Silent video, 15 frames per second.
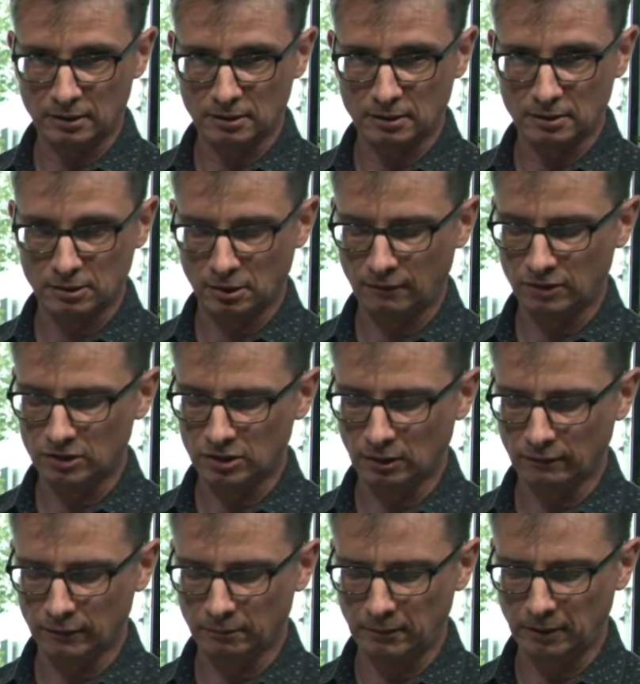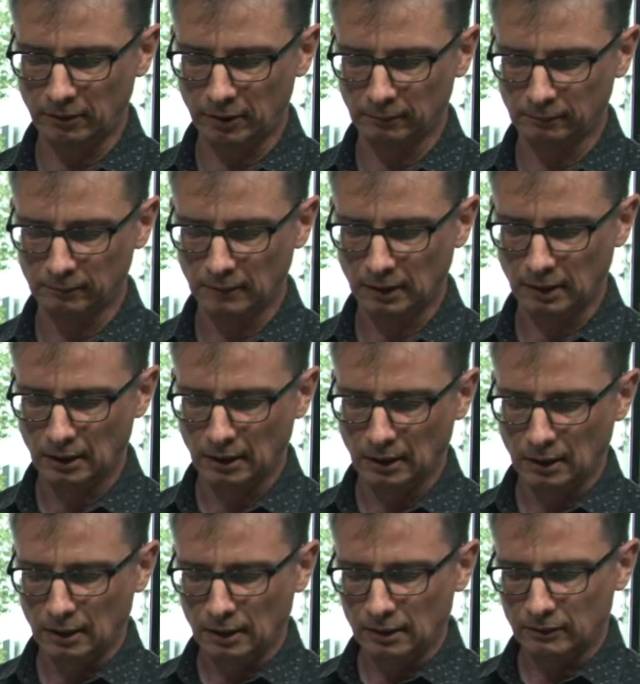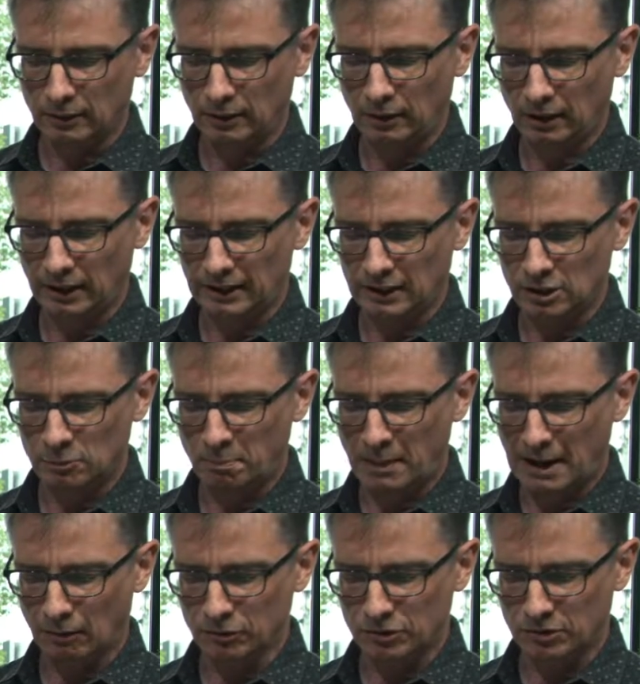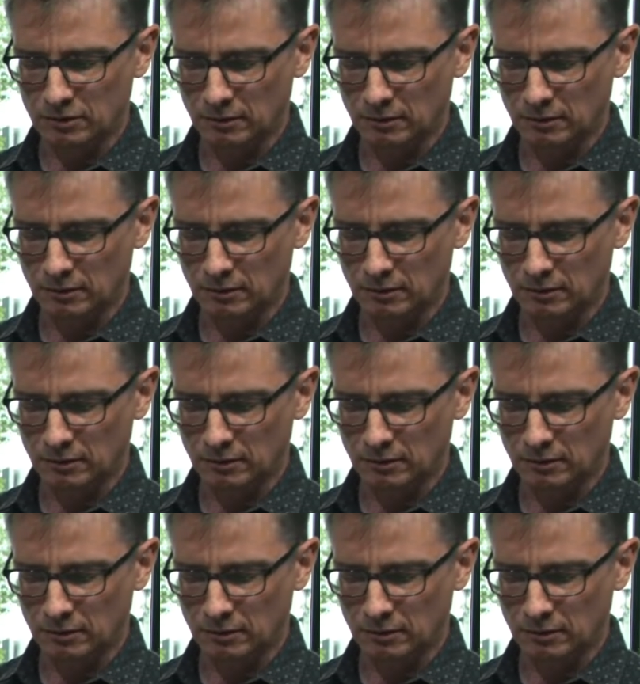surface silvered mirror. The light is bounced